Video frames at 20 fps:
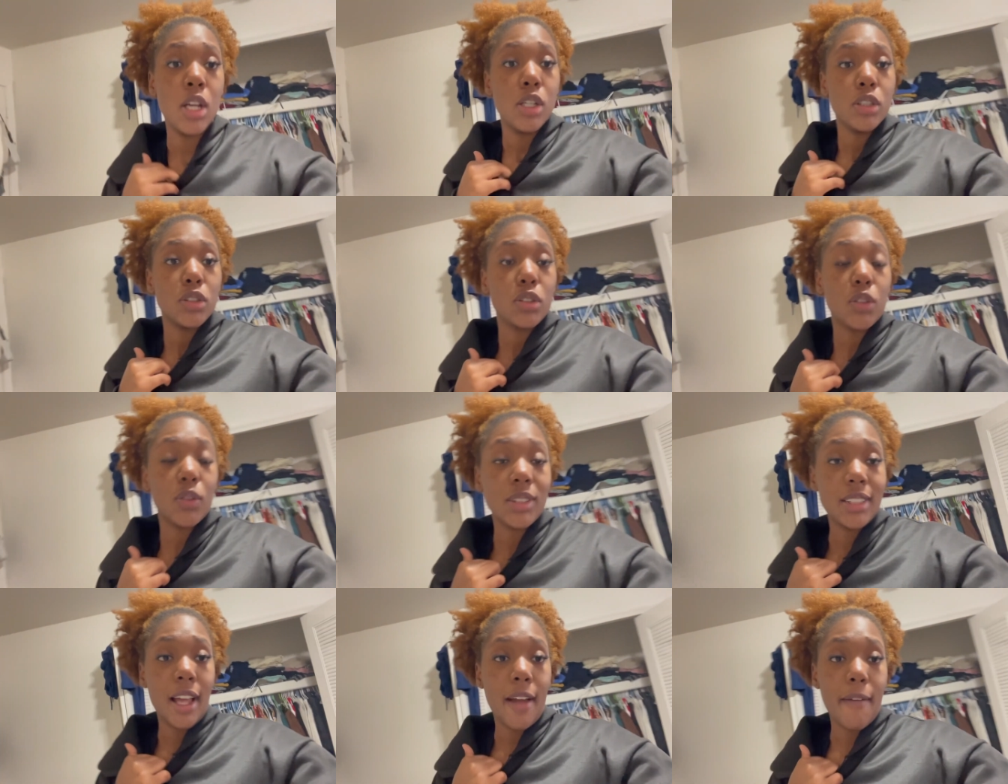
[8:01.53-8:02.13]
So
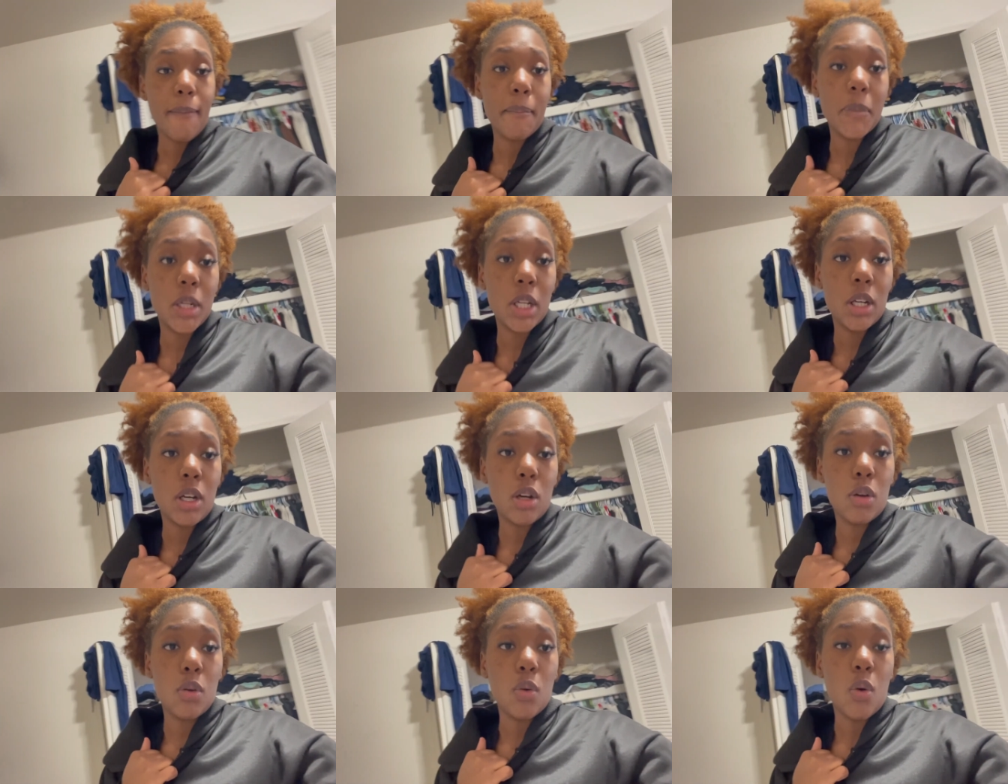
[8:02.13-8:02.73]
it's time for me to
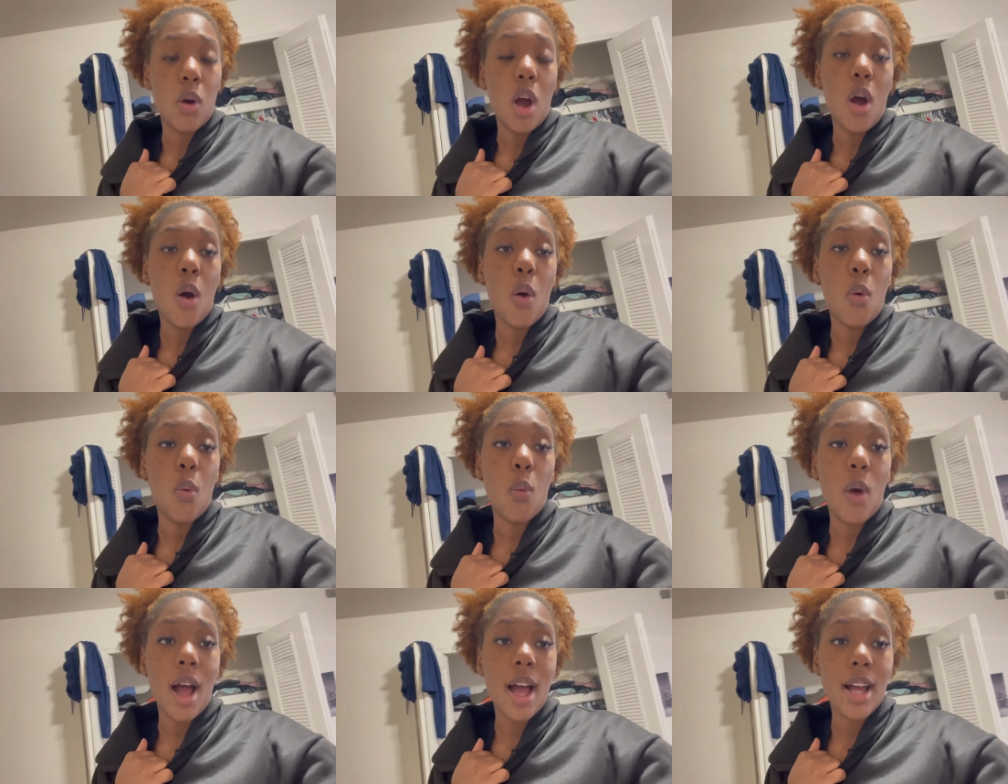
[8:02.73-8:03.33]
go
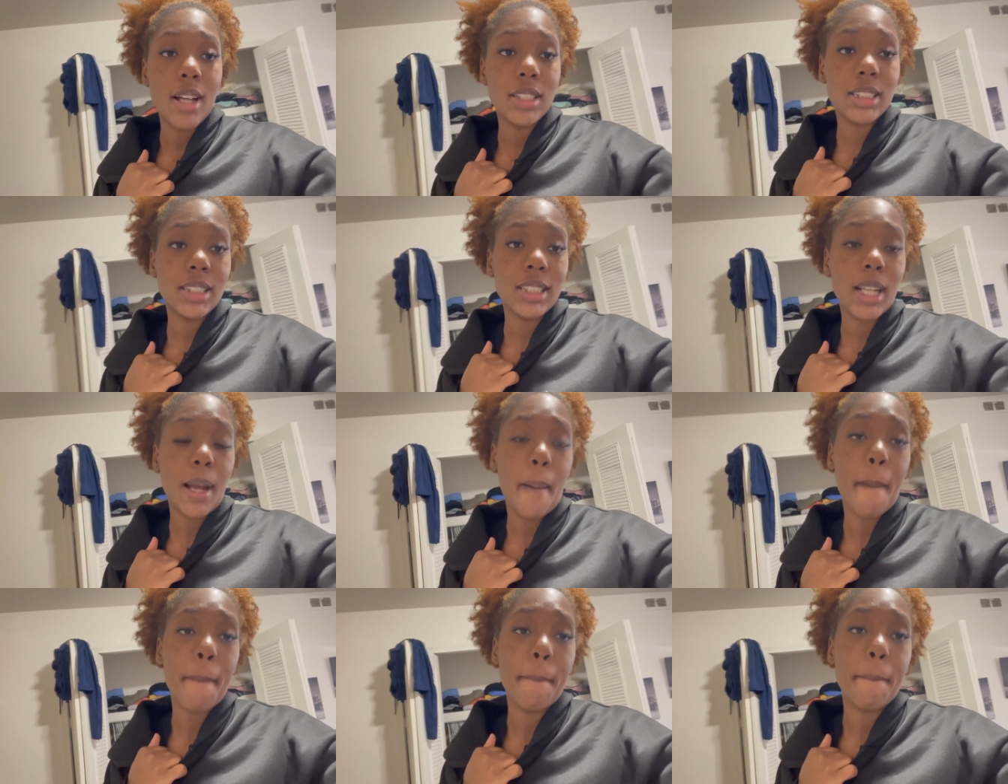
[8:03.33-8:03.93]
wash
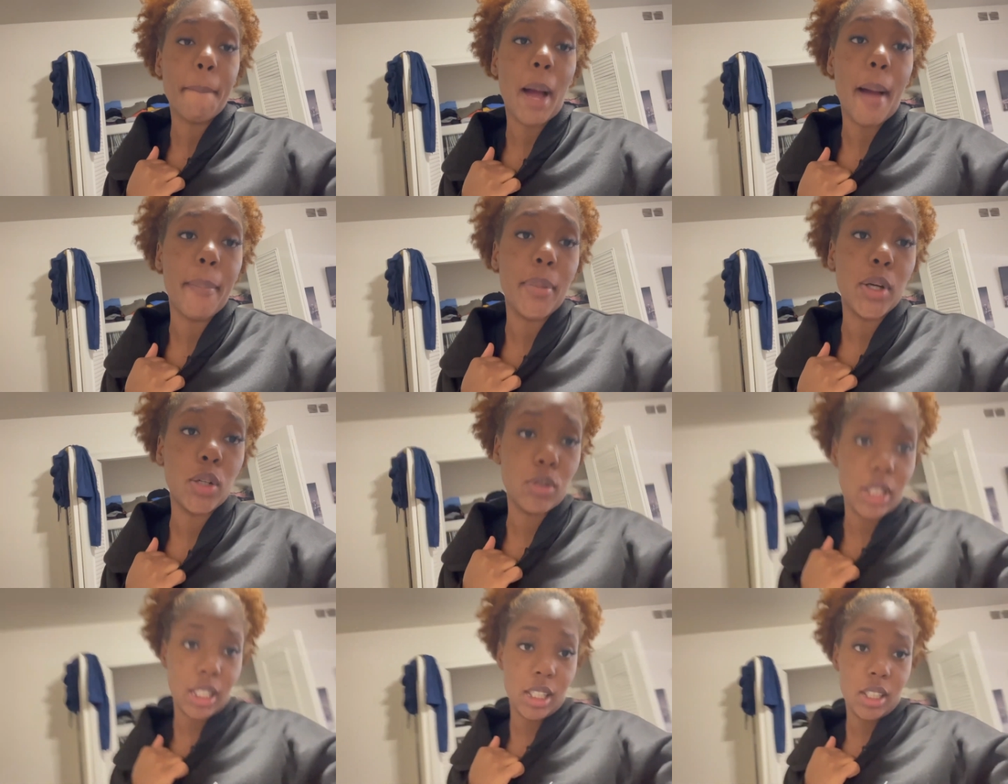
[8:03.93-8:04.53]
my
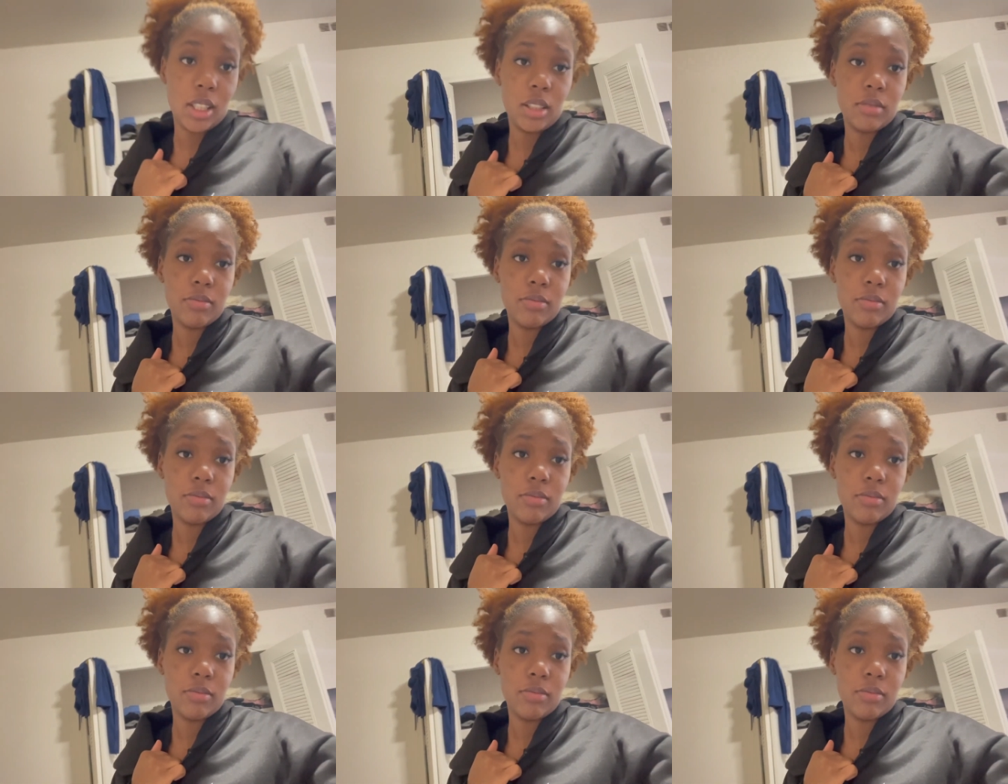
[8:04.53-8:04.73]
booty.